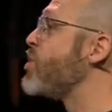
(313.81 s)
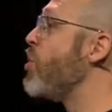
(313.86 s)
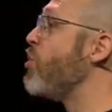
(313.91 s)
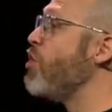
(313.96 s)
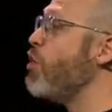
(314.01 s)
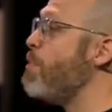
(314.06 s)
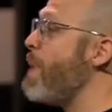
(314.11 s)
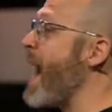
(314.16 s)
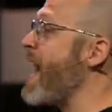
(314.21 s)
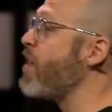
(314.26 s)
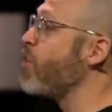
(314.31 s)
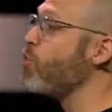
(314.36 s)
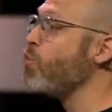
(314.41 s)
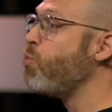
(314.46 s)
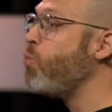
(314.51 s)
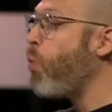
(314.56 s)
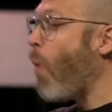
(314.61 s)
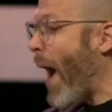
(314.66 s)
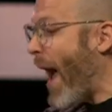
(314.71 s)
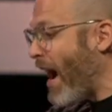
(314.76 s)
So no matter
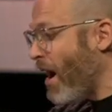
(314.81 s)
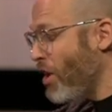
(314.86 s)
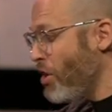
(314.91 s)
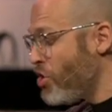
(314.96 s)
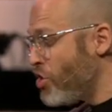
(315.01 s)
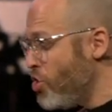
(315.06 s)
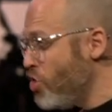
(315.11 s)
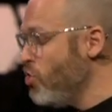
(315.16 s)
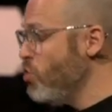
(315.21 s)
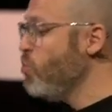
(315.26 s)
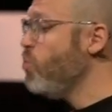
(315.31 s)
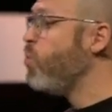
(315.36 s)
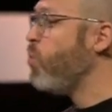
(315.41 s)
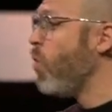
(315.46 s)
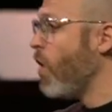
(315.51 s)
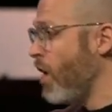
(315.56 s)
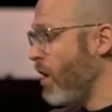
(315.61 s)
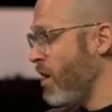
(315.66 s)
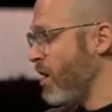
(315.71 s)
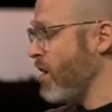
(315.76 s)
where you
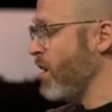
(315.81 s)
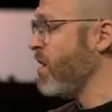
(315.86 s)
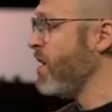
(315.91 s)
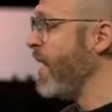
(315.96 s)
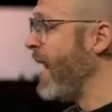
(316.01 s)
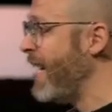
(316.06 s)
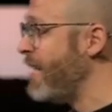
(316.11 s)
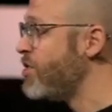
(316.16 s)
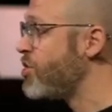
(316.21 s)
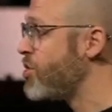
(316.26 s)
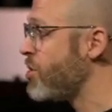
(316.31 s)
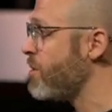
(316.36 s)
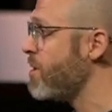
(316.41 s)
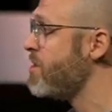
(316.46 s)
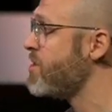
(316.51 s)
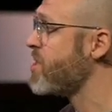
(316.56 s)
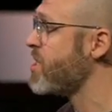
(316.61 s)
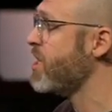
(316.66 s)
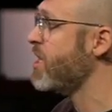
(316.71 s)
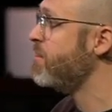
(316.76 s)
were in
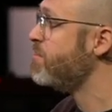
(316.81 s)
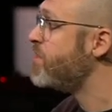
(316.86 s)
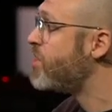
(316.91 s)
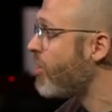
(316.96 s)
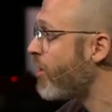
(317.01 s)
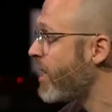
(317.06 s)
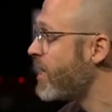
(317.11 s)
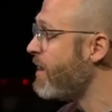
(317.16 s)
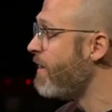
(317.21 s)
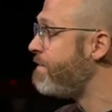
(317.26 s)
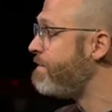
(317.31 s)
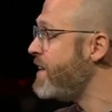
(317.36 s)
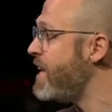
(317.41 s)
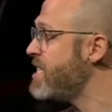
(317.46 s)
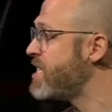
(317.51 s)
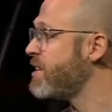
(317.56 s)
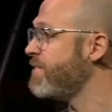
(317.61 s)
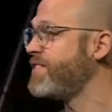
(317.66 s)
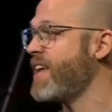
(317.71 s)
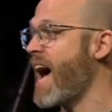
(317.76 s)
Jerusalem during the
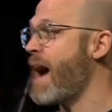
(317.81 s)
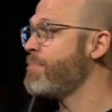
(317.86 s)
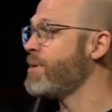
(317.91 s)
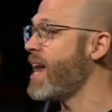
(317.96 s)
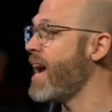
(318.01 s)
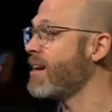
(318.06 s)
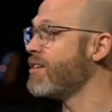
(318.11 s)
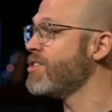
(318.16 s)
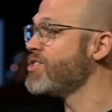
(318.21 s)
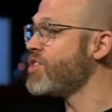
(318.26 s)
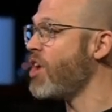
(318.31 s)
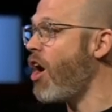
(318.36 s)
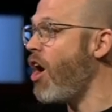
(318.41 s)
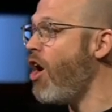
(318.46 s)
Feast of Tabernacles,